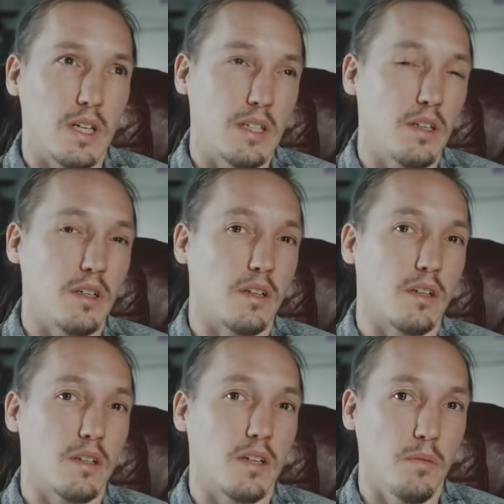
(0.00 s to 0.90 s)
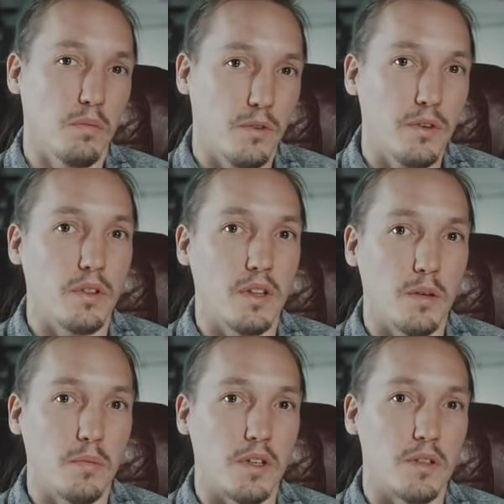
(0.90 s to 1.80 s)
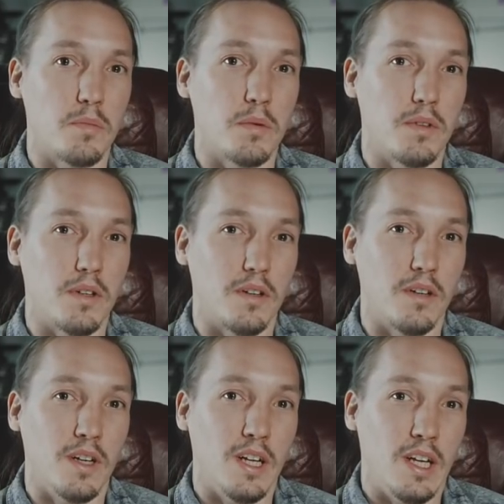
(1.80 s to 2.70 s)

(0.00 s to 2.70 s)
actually a good thing, because people are